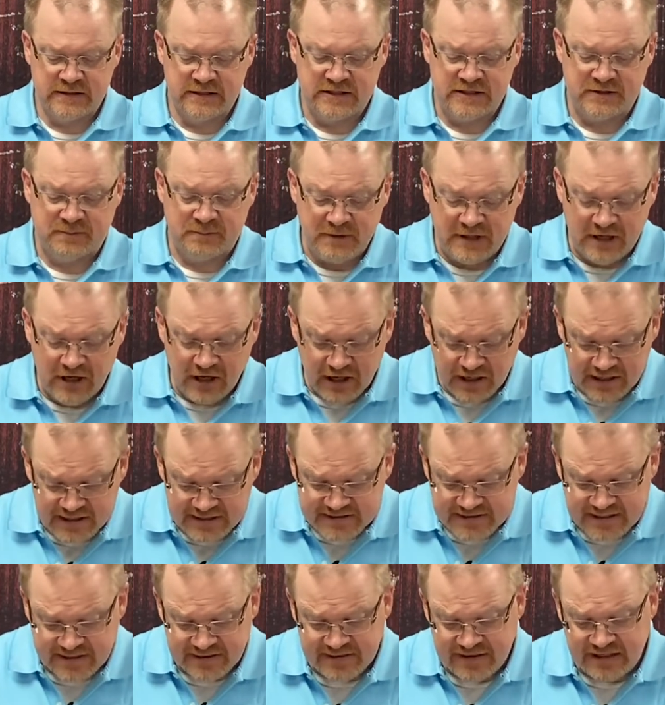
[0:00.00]
To be
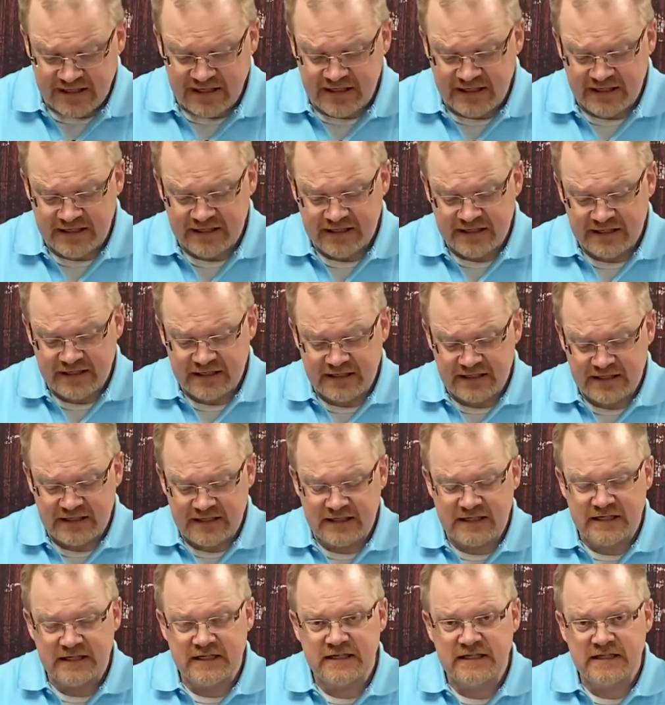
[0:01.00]
honest, I think
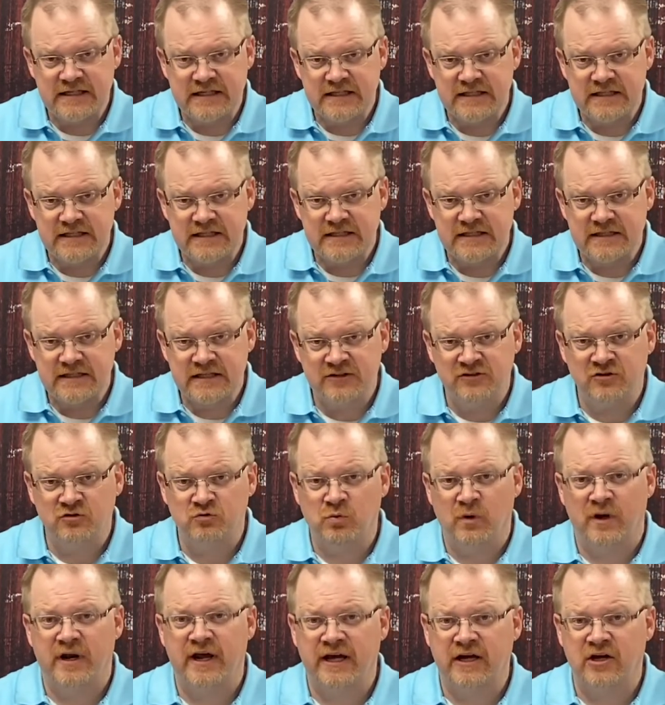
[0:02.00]
this is
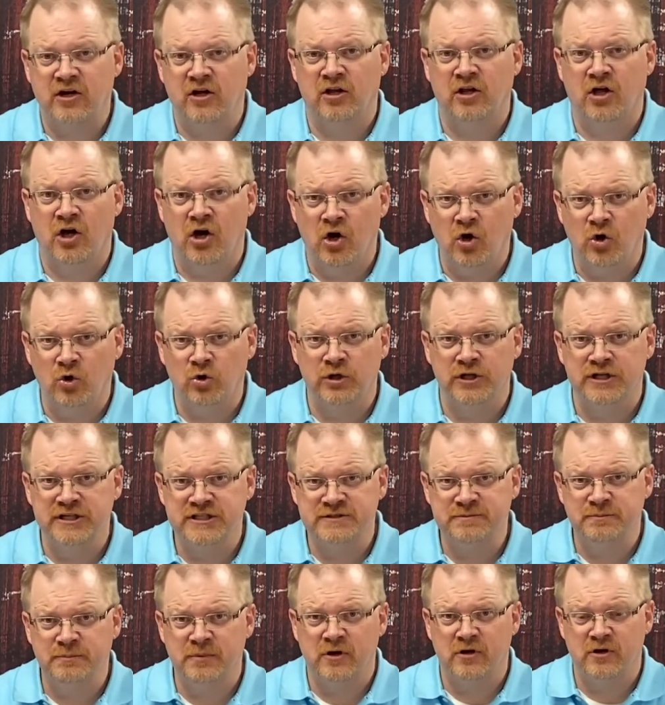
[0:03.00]
what I call a Holy
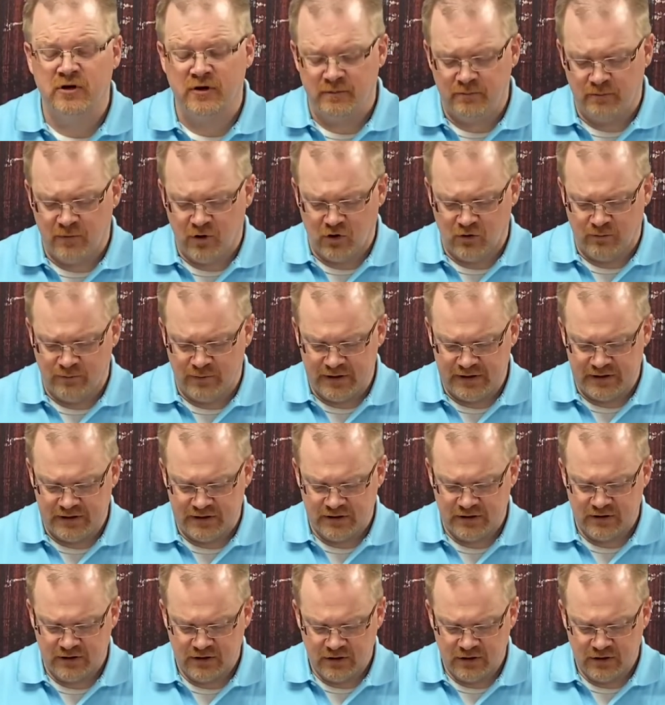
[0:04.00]
Spirit moment.